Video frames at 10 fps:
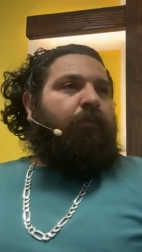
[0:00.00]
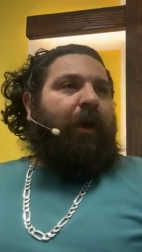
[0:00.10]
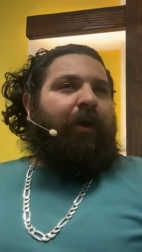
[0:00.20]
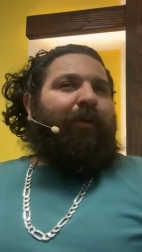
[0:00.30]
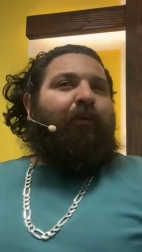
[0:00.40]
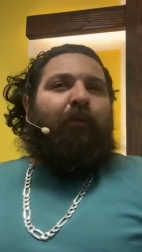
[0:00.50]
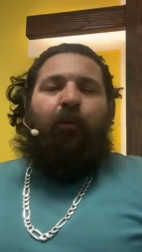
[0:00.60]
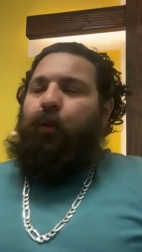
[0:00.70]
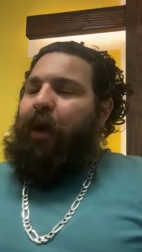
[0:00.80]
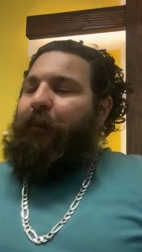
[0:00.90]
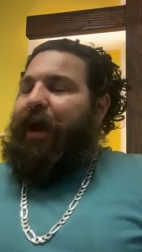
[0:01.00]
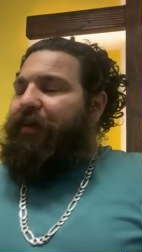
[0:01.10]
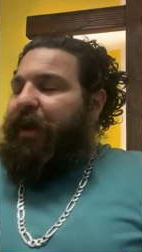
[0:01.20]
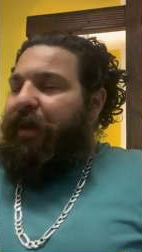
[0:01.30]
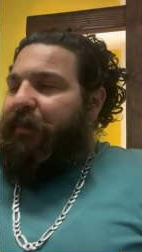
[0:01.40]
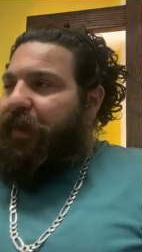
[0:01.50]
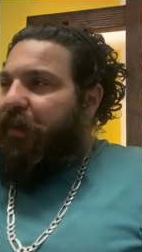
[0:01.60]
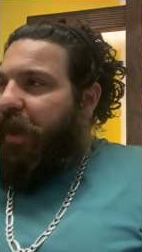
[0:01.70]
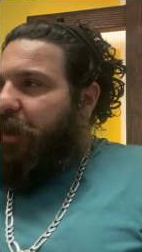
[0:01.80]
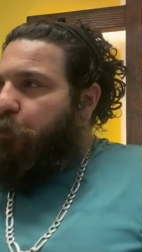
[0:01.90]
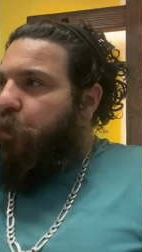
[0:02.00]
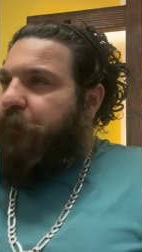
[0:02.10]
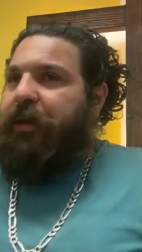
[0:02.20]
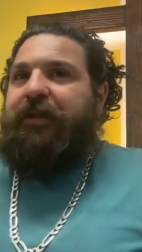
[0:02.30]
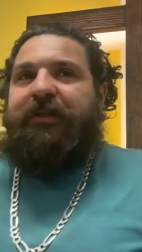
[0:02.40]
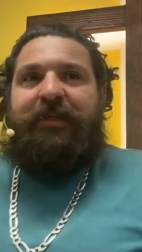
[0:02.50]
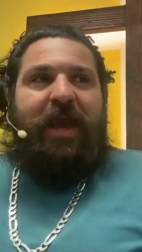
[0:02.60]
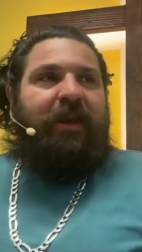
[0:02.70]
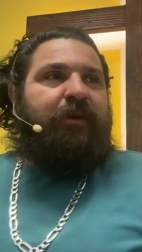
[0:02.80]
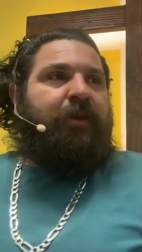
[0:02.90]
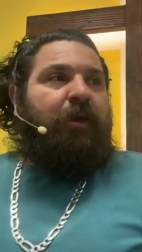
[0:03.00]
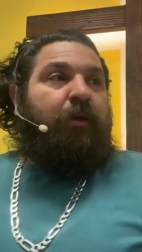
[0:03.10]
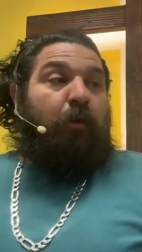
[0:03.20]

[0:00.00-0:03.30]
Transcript: Like, who am I that, that, that I'm worthy to stand